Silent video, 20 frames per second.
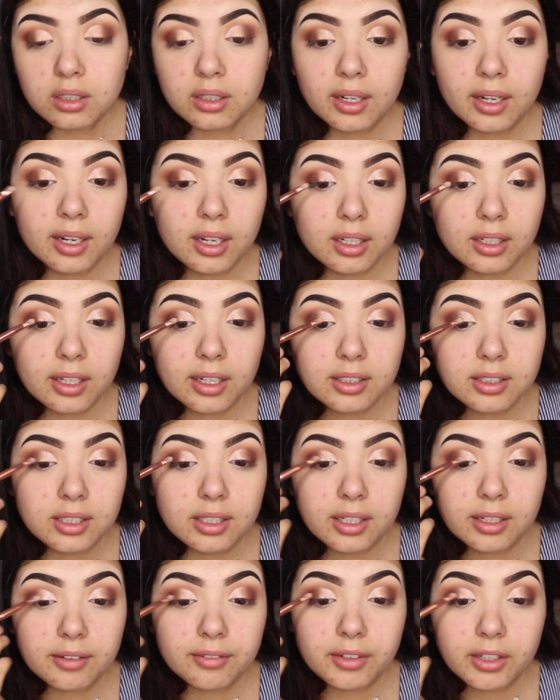Kind of like to
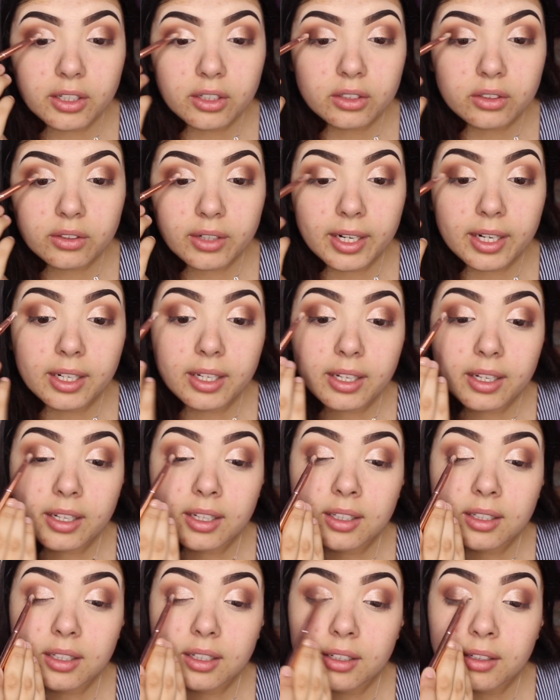give a
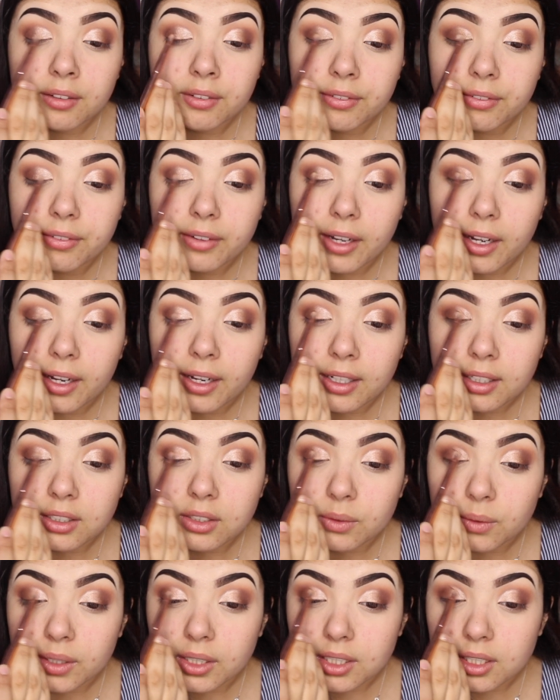gradient
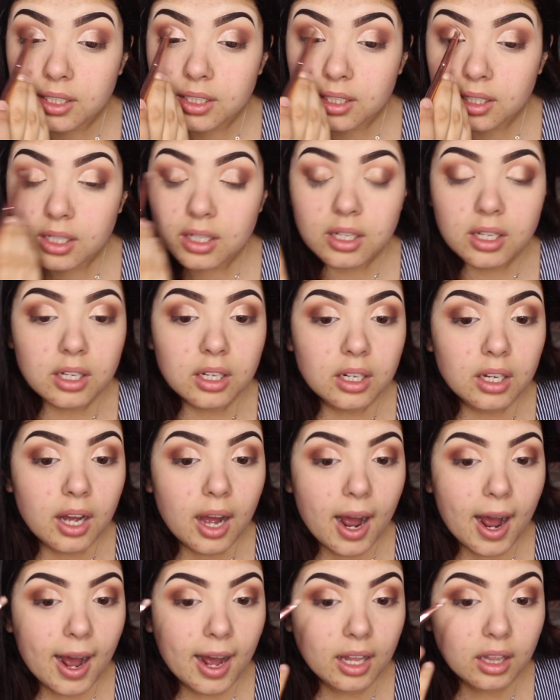effect, which
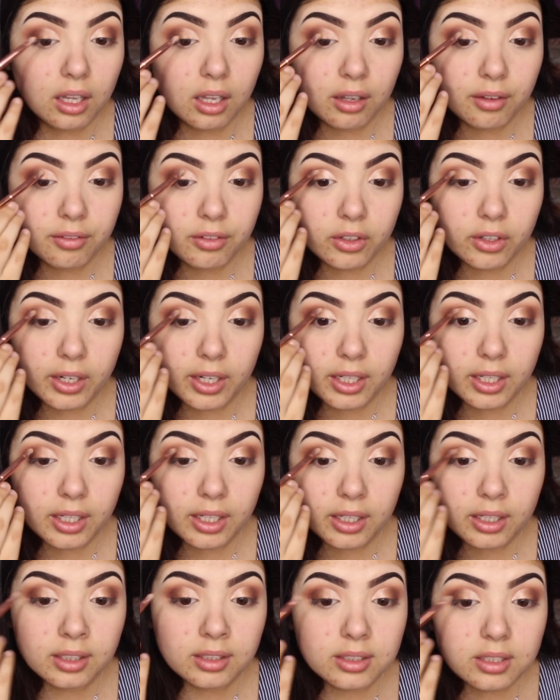I love
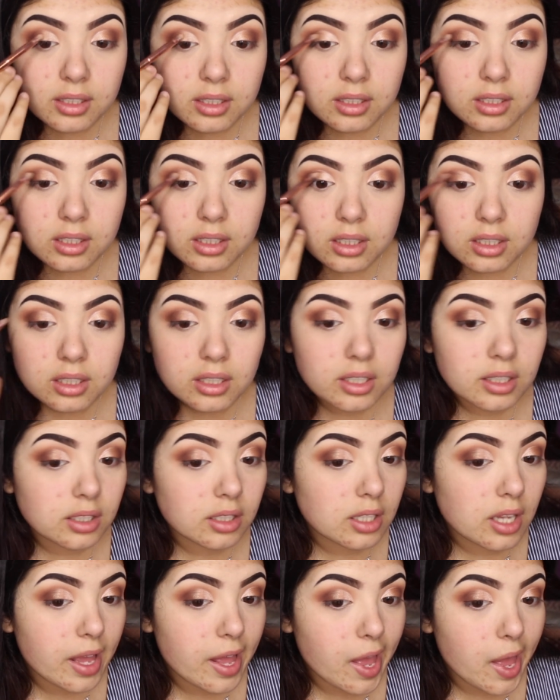gradients
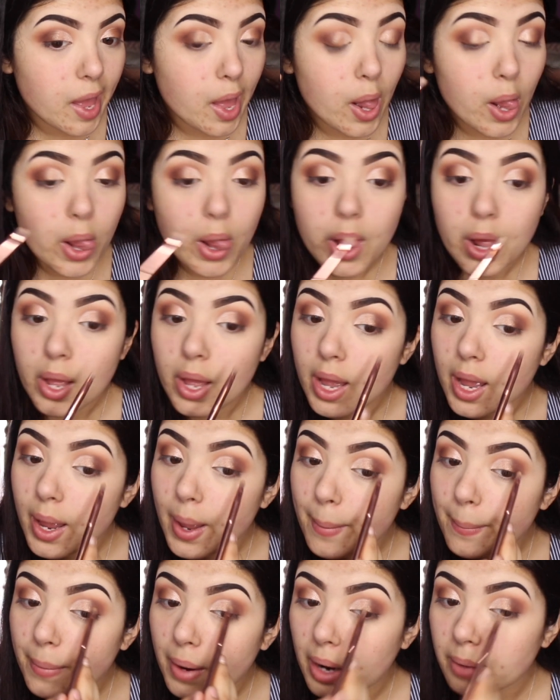because
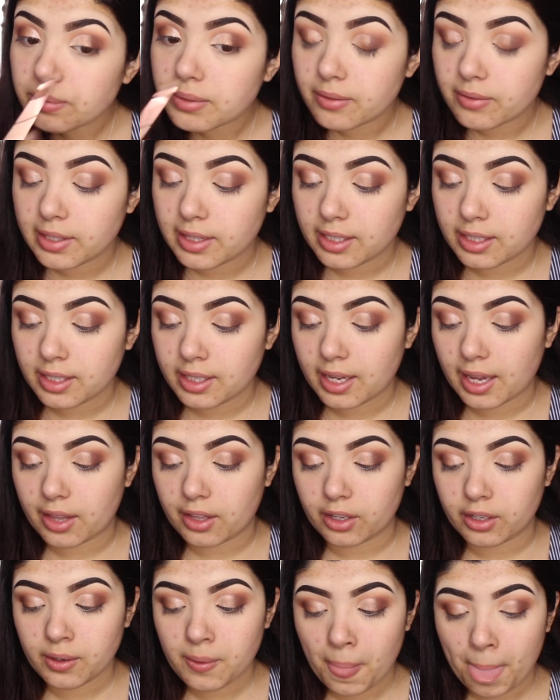it pops everything
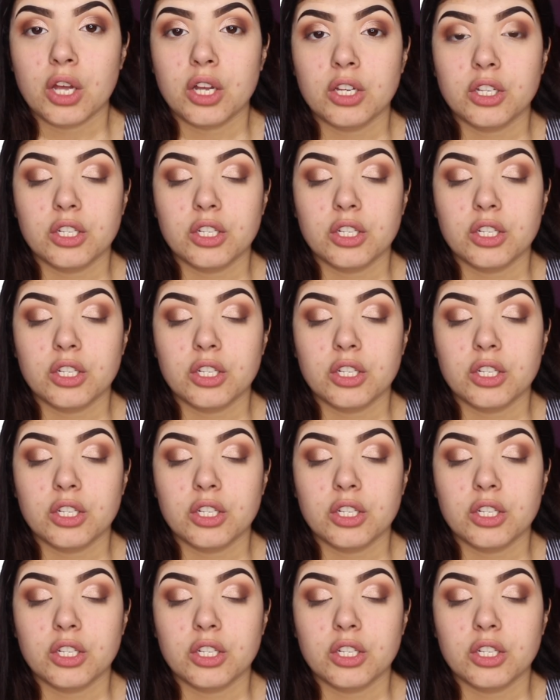together.